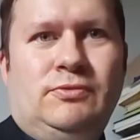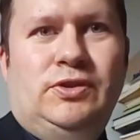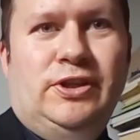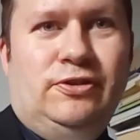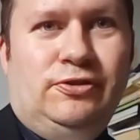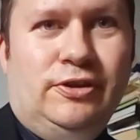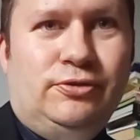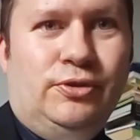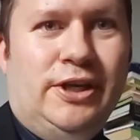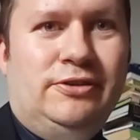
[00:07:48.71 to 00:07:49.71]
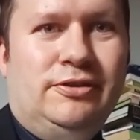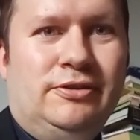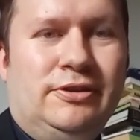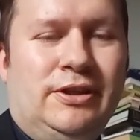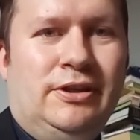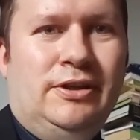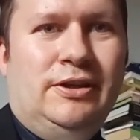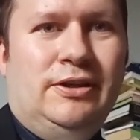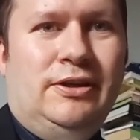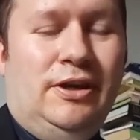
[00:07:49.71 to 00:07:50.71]
This is just great.
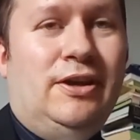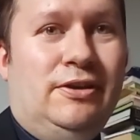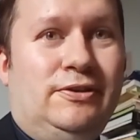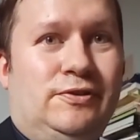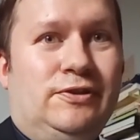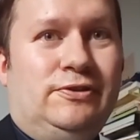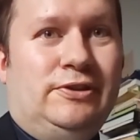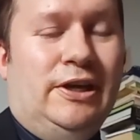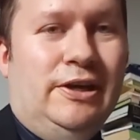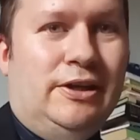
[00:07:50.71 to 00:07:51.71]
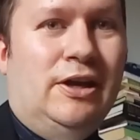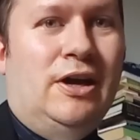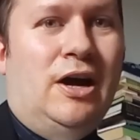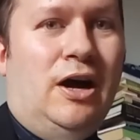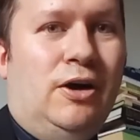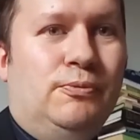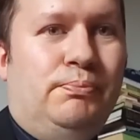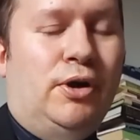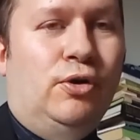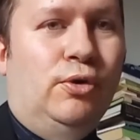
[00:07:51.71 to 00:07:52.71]
He's just telling how
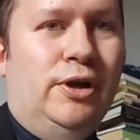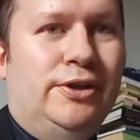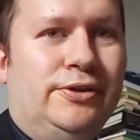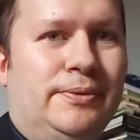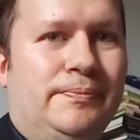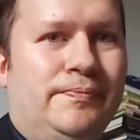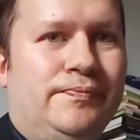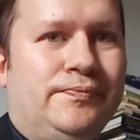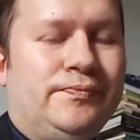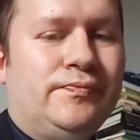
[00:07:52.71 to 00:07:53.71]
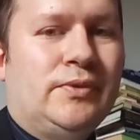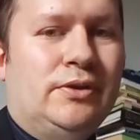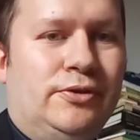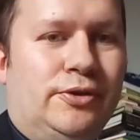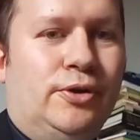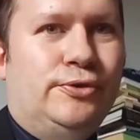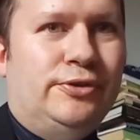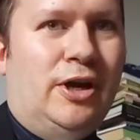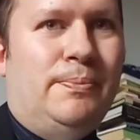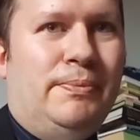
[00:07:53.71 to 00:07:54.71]
Poland
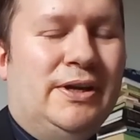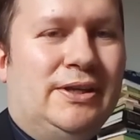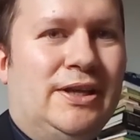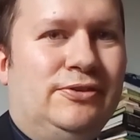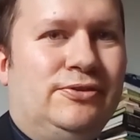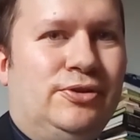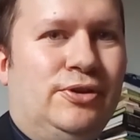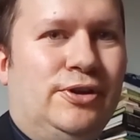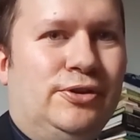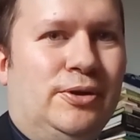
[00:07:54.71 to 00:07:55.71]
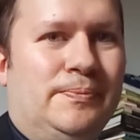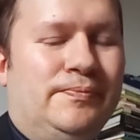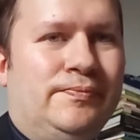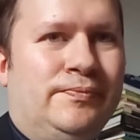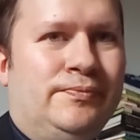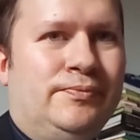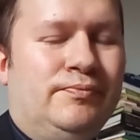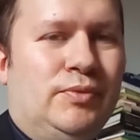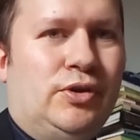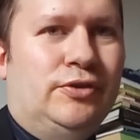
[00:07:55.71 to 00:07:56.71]
rose up against tyranny.
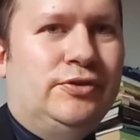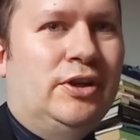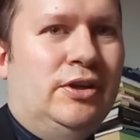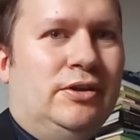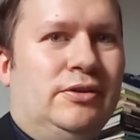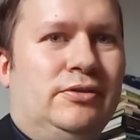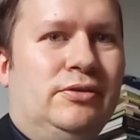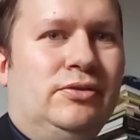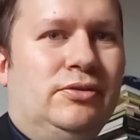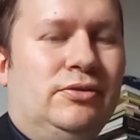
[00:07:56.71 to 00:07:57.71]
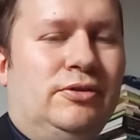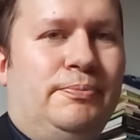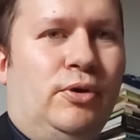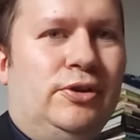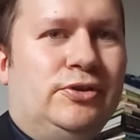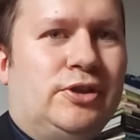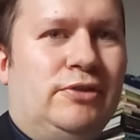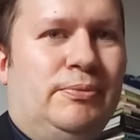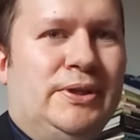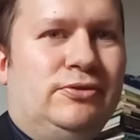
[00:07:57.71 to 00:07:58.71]
Because the Polish
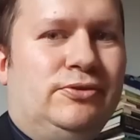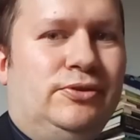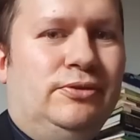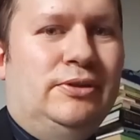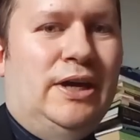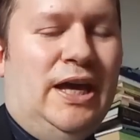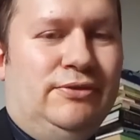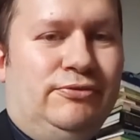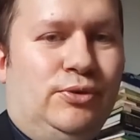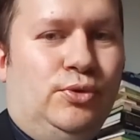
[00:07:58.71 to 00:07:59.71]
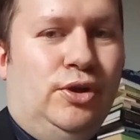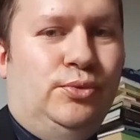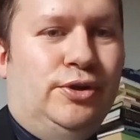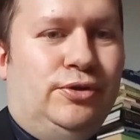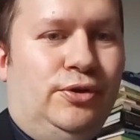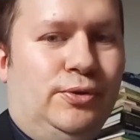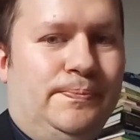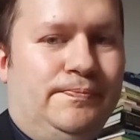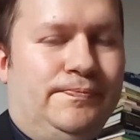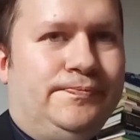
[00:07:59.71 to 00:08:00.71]
government after World War II
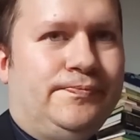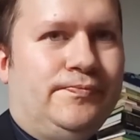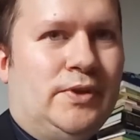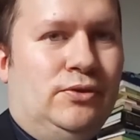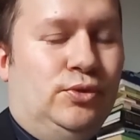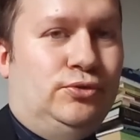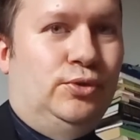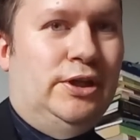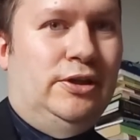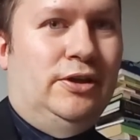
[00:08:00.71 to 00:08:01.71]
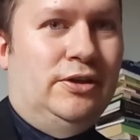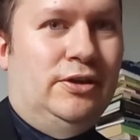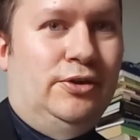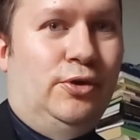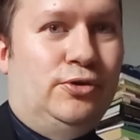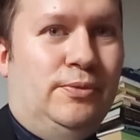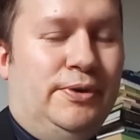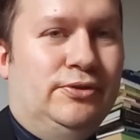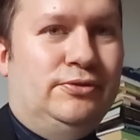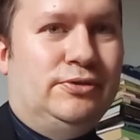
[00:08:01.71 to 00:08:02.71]
was really an
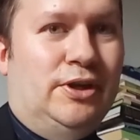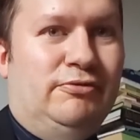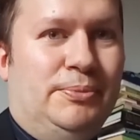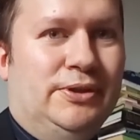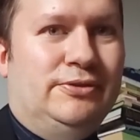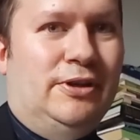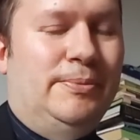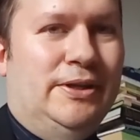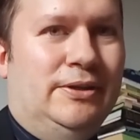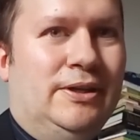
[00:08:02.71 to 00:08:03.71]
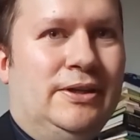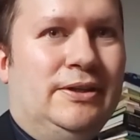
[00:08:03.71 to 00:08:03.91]
occupant government. I mean,